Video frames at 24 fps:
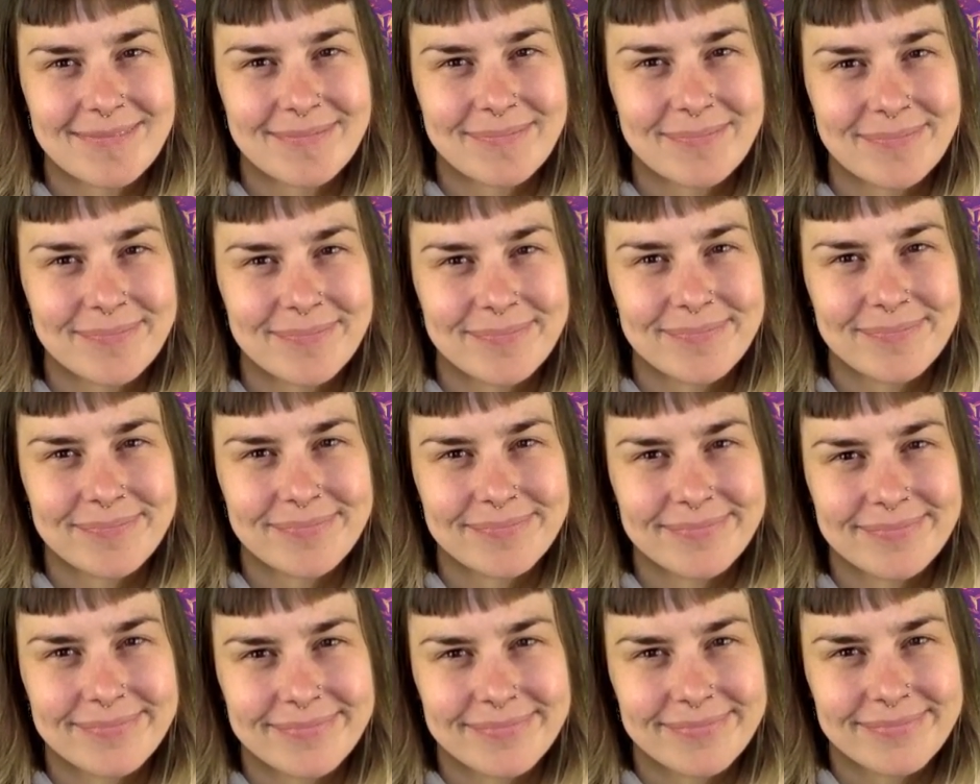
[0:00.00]

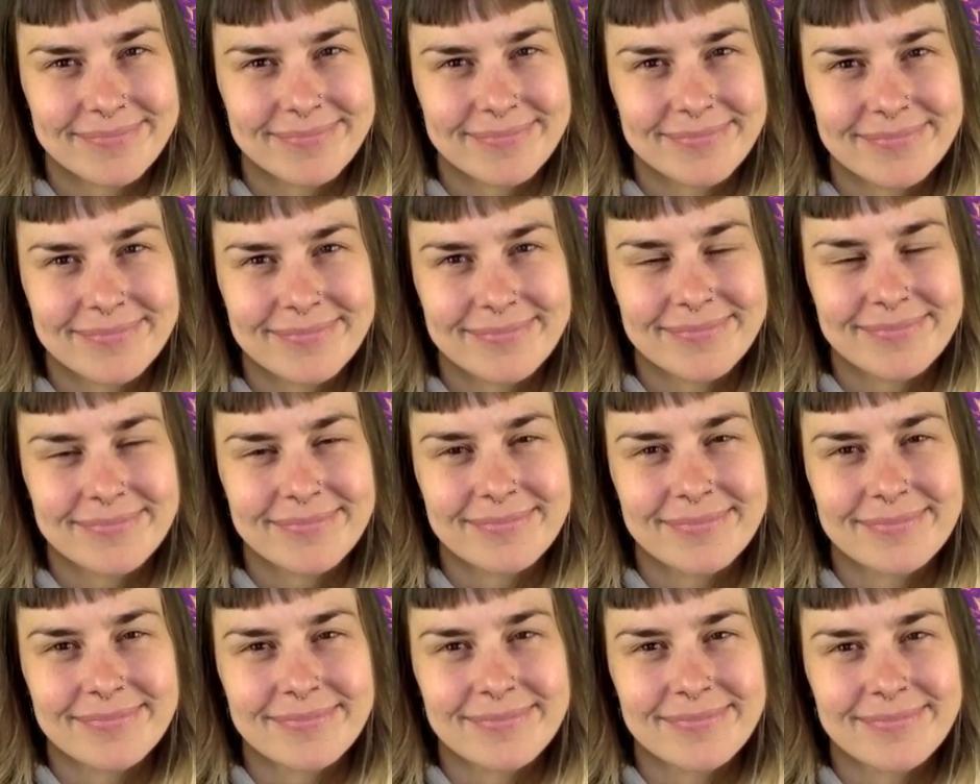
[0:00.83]

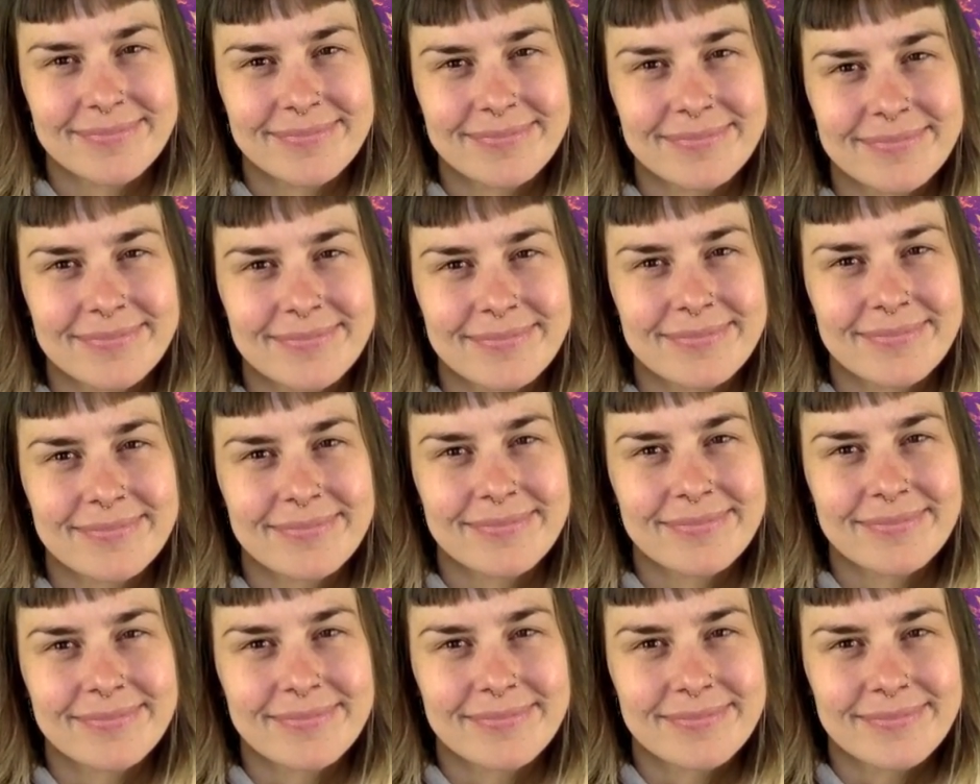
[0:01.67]

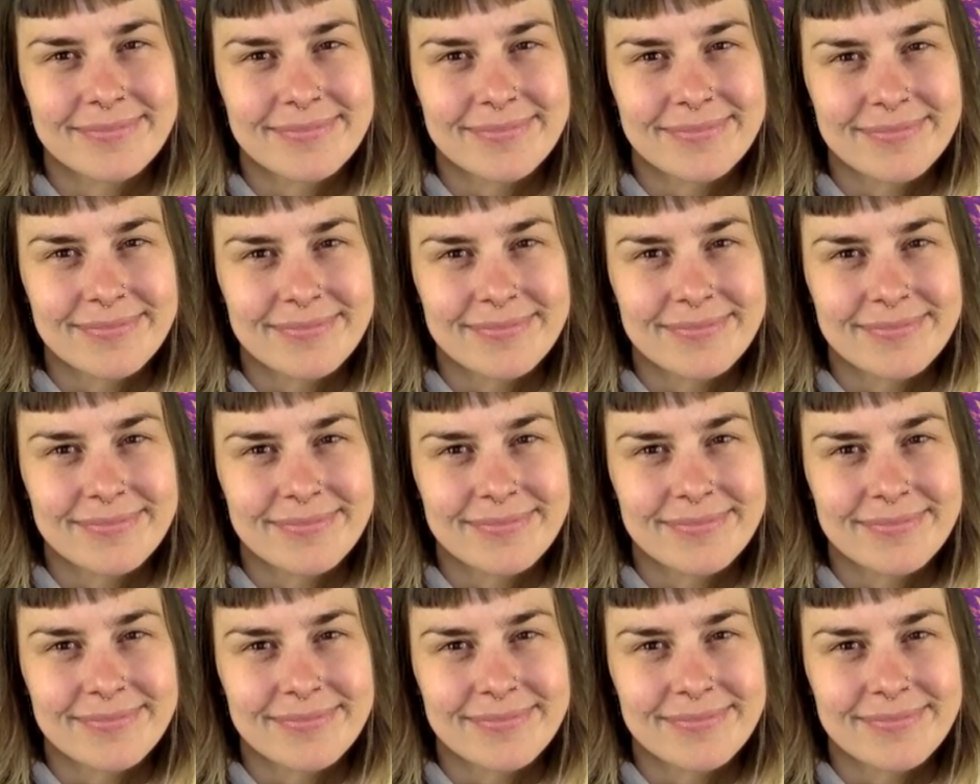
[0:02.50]
(no one is talking)